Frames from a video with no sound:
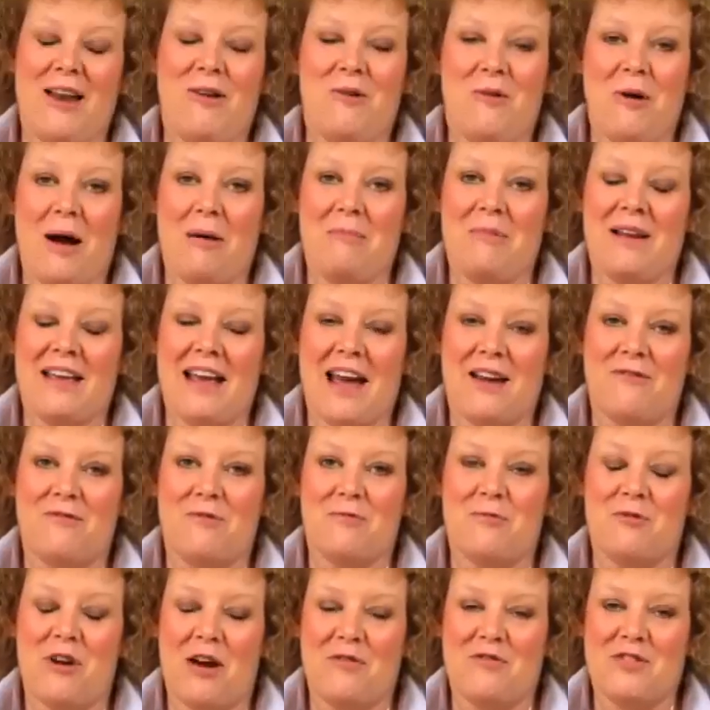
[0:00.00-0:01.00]
Hello, I'm Leann
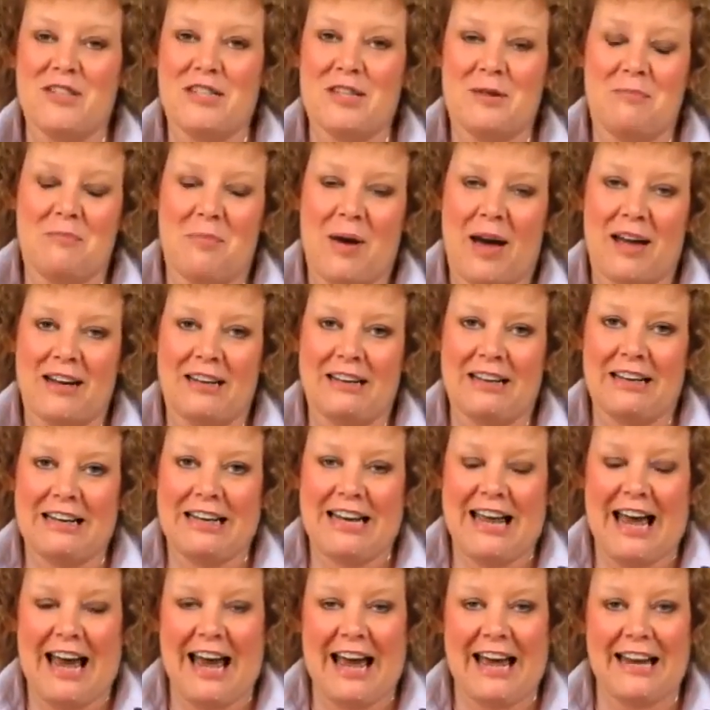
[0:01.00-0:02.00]
from Crafter's
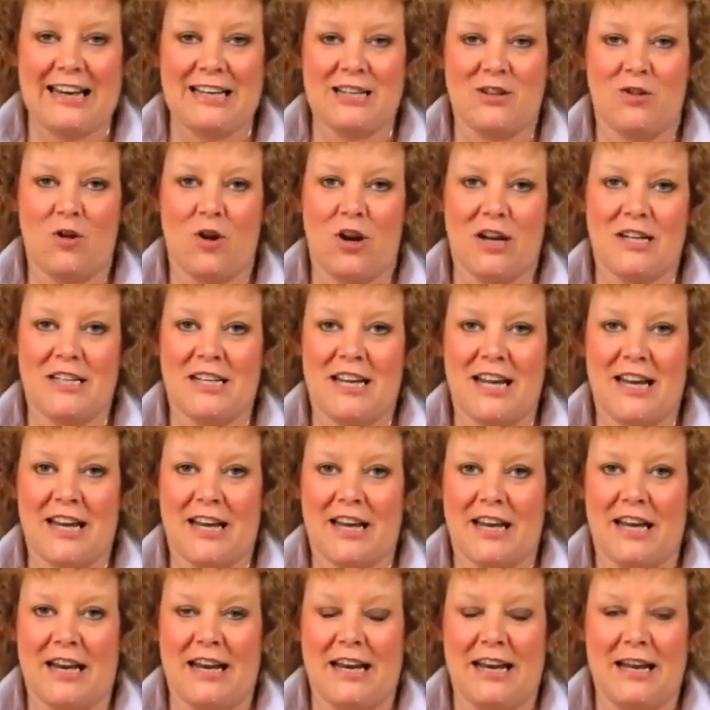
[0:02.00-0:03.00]
Companion, and I thought I'd
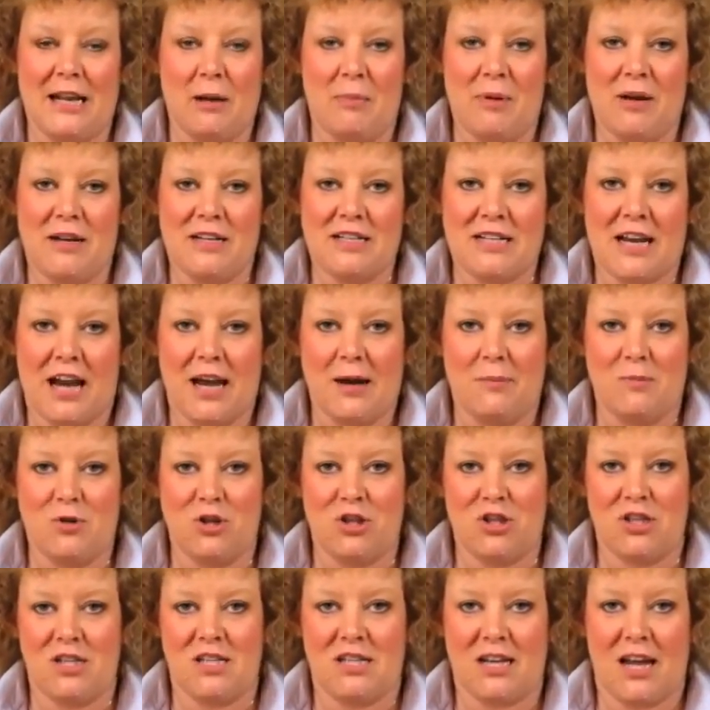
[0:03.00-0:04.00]
take a little bit of time
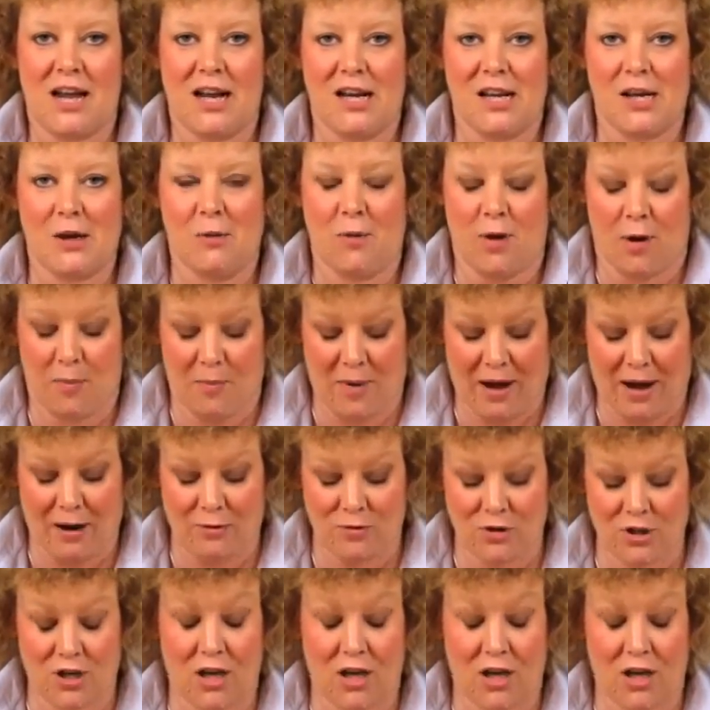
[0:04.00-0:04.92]
just to tell you about